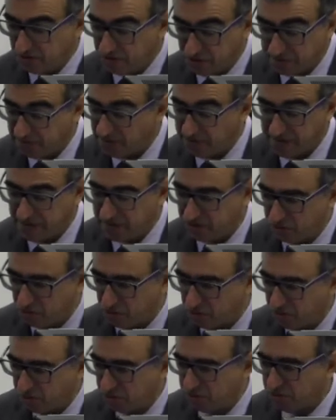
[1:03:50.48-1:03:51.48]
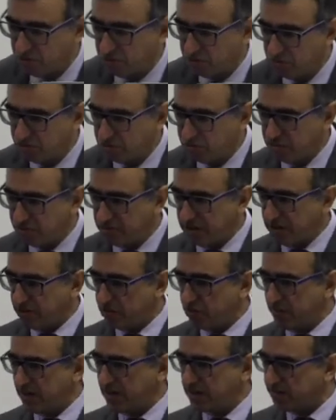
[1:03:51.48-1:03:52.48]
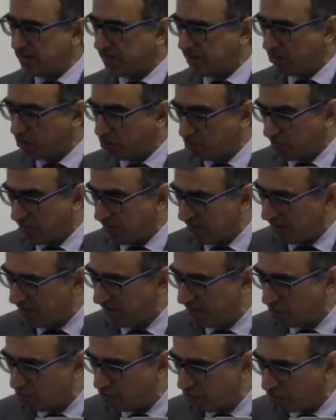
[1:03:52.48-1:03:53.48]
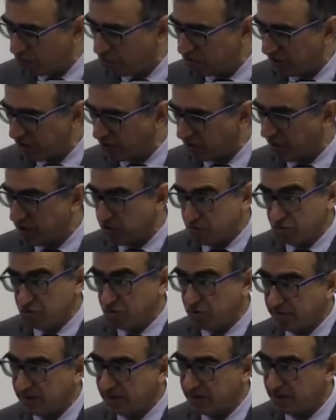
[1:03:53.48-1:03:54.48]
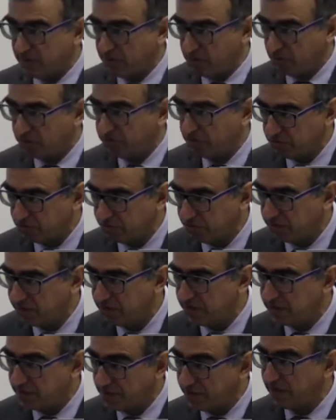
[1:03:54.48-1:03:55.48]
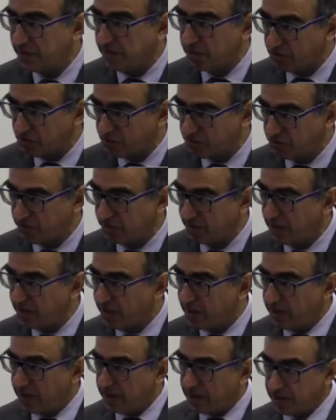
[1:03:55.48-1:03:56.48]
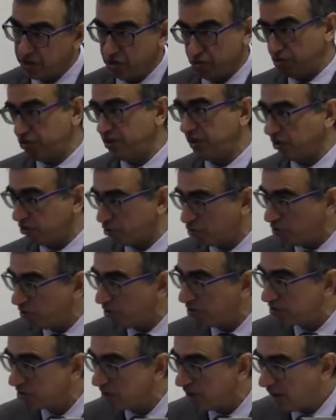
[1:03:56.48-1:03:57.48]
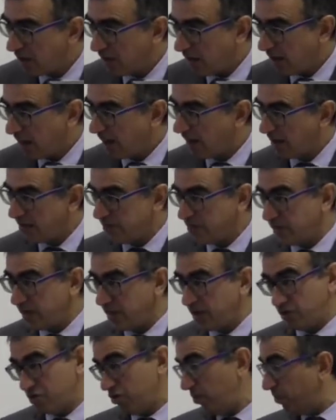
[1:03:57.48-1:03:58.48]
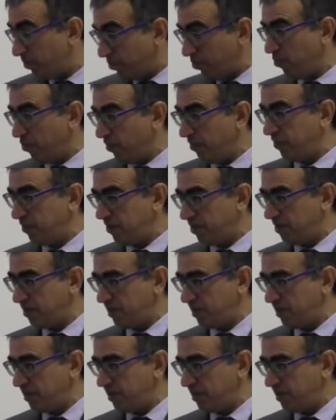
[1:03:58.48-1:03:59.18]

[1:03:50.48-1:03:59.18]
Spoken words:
don't know, maybe it's to say too much, but it would be very good to say, okay, you know that the model driven in any industry is using tools and they don't prove,